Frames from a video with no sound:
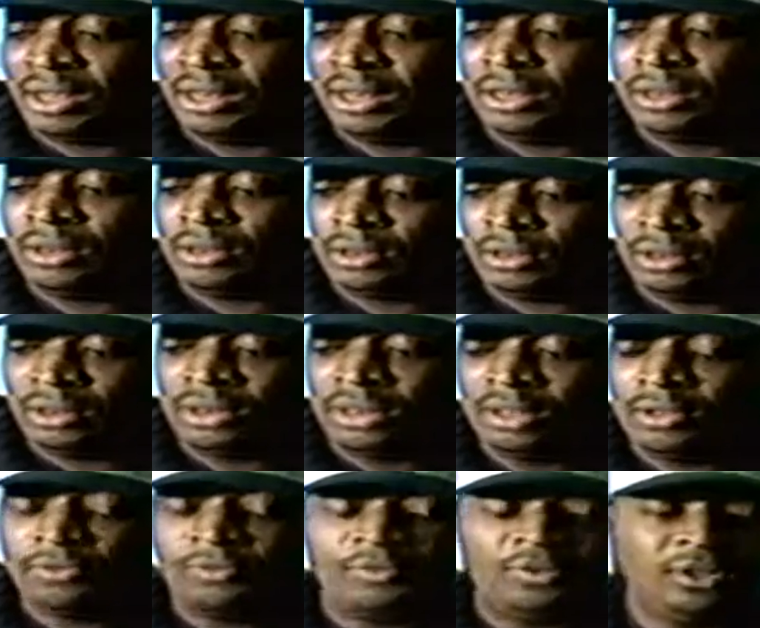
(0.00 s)
and then
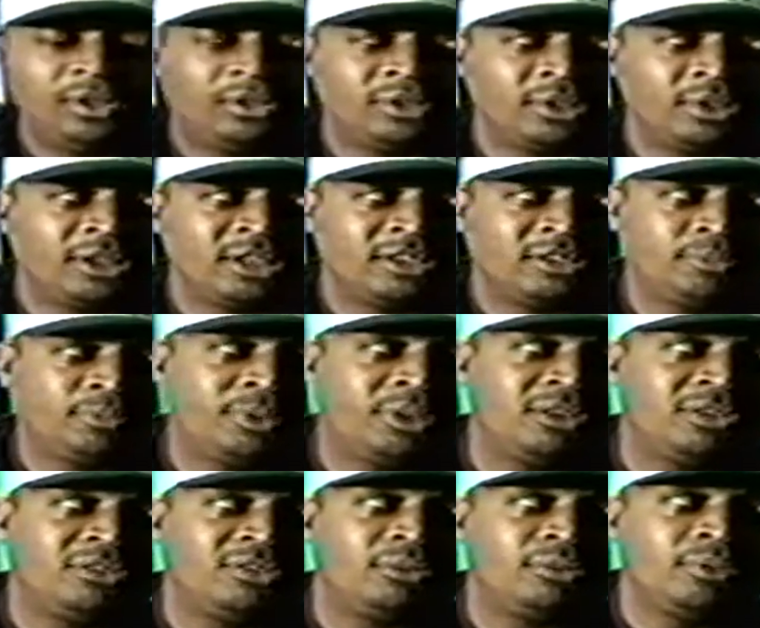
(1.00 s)
legal fees are
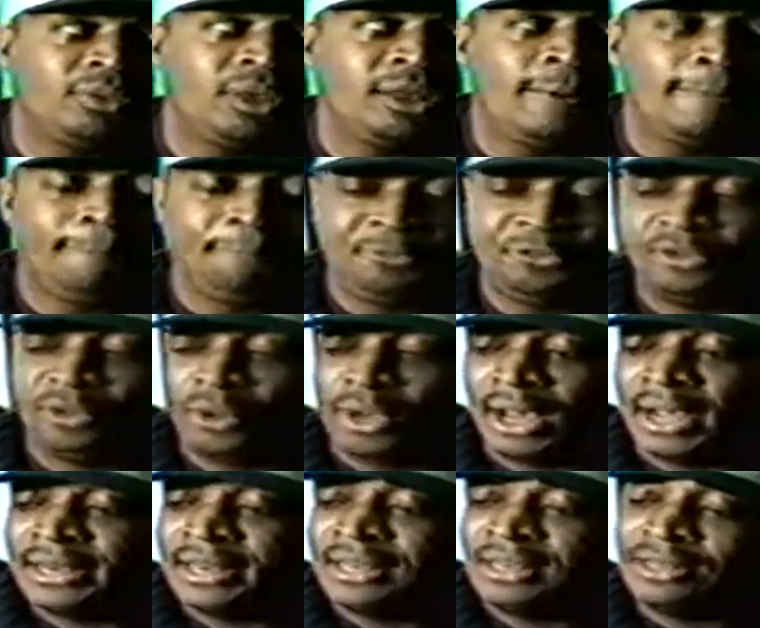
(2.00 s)
expensive. So
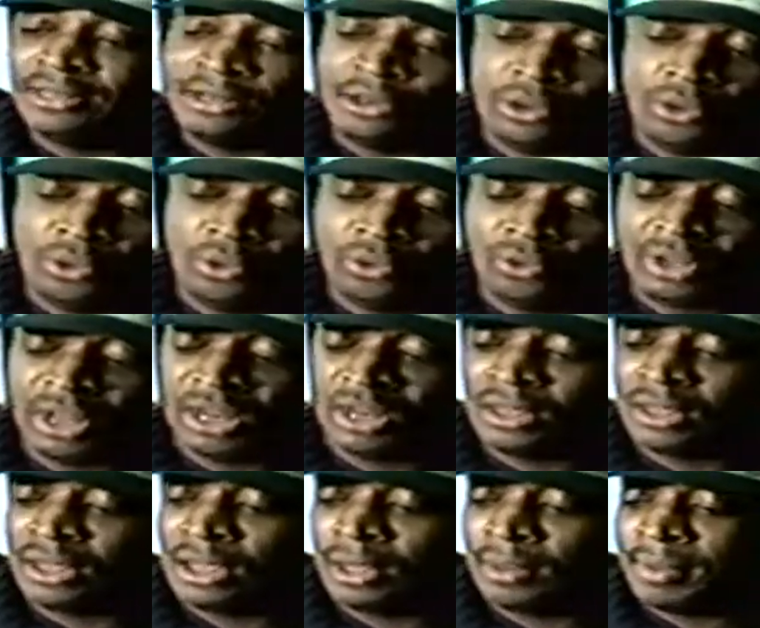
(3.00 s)
I didn't lose. I
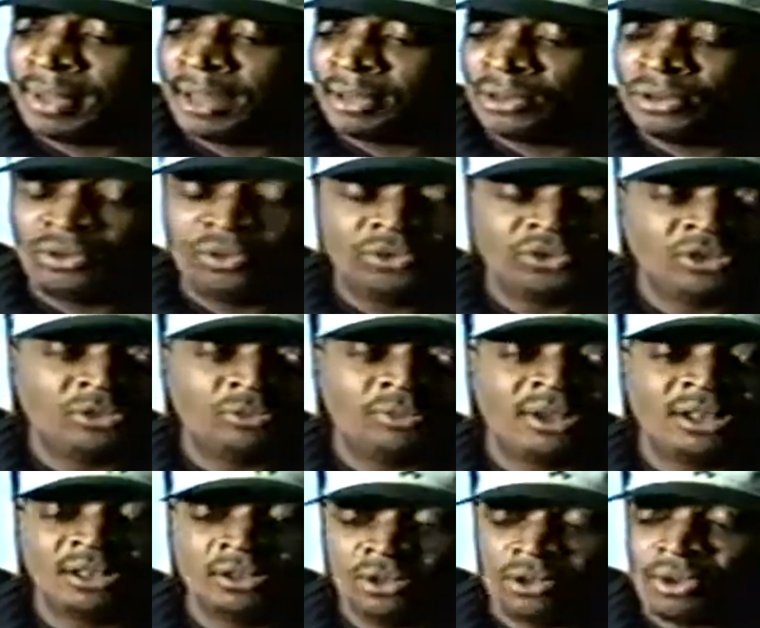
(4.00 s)
didn't come out losing,
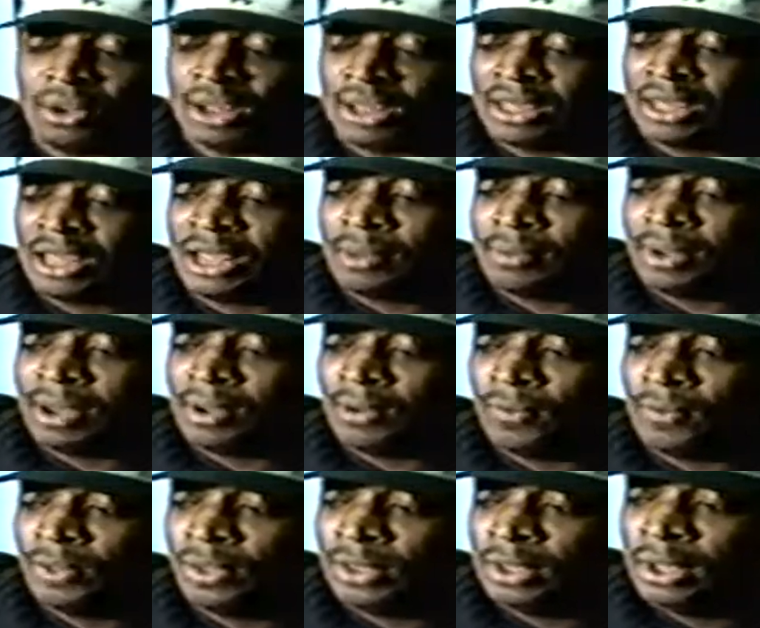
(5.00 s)
but you know I came out
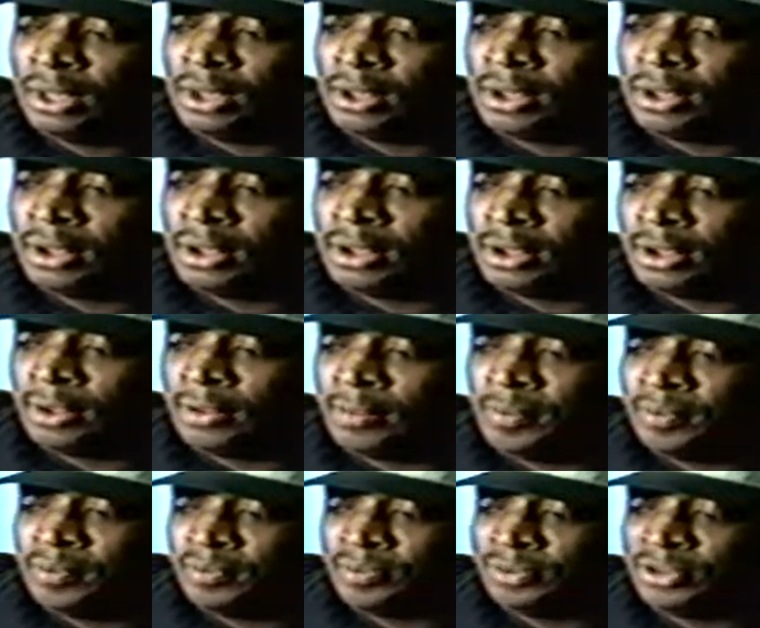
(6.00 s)

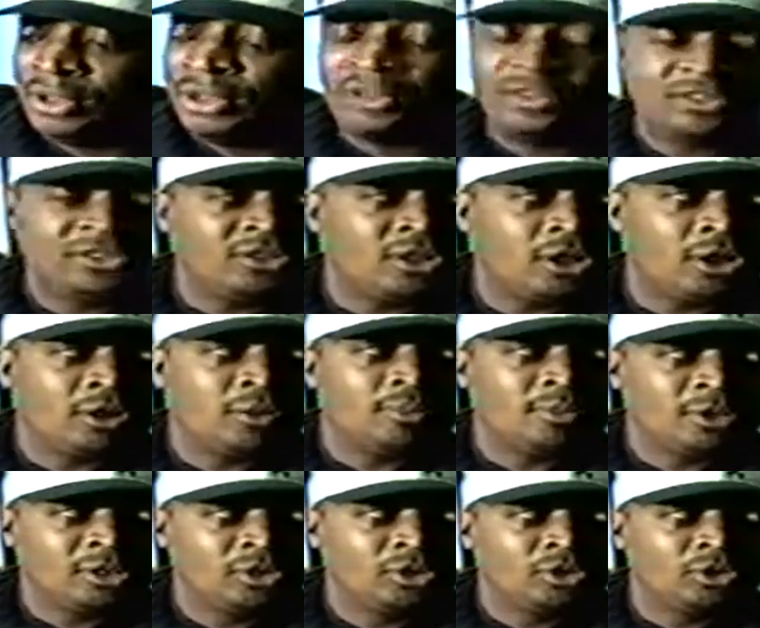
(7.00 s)
um, and stung them
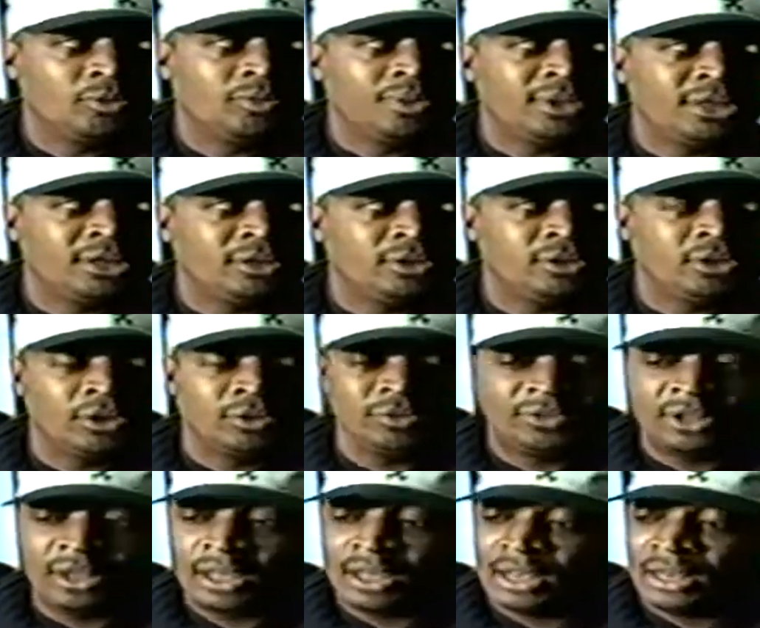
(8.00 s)
a little bit. You know what I'm
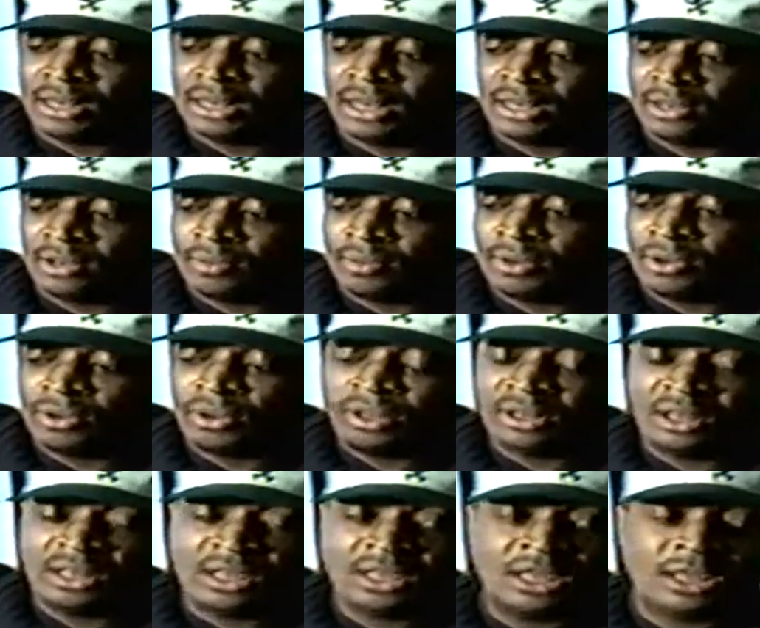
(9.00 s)
saying, and let them know that
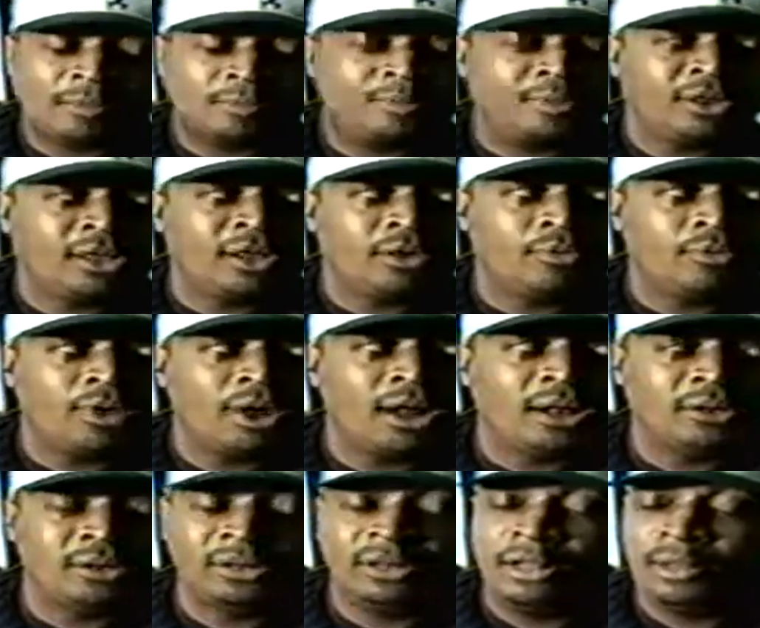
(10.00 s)
they can't play
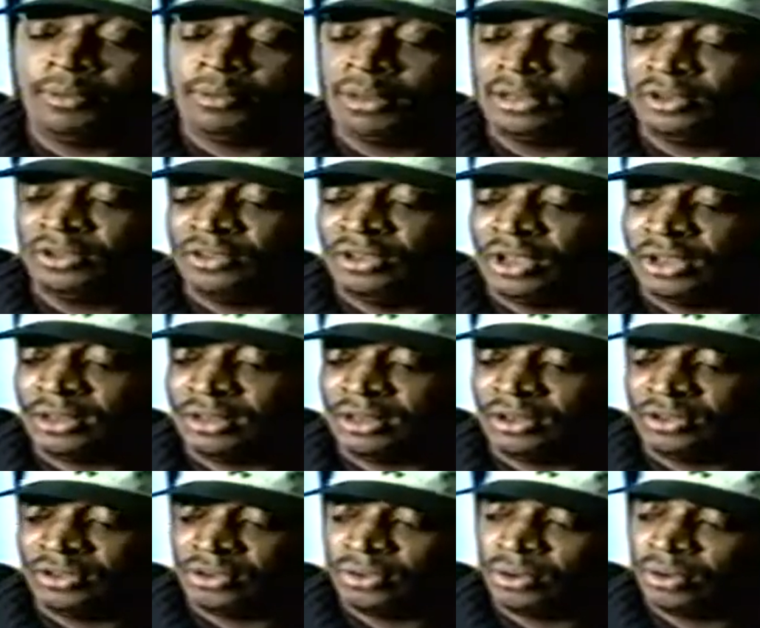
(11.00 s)
around and they better check
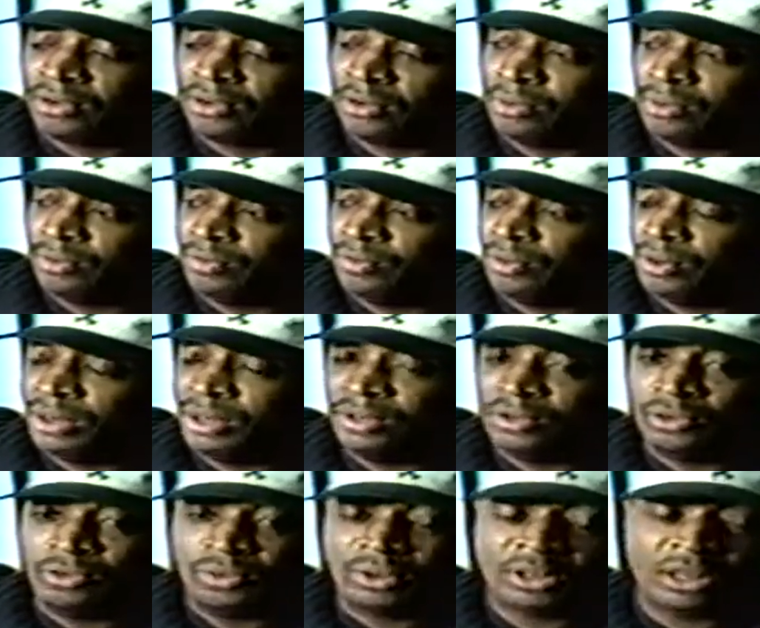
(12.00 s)
their sources before they
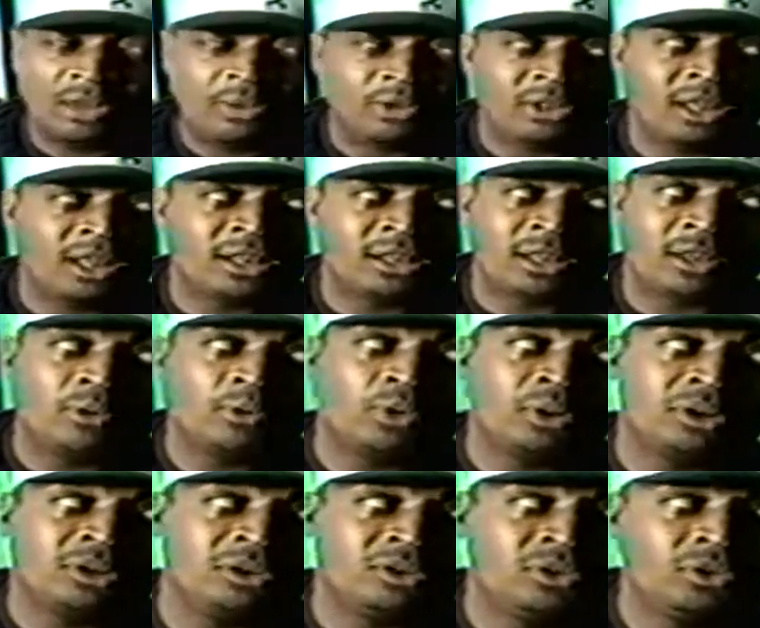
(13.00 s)
do what they think they
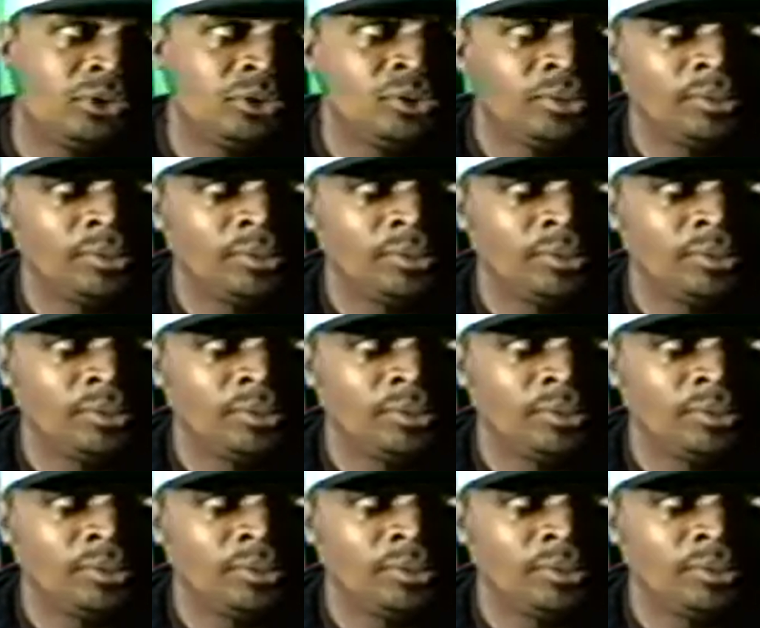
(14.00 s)
want to do.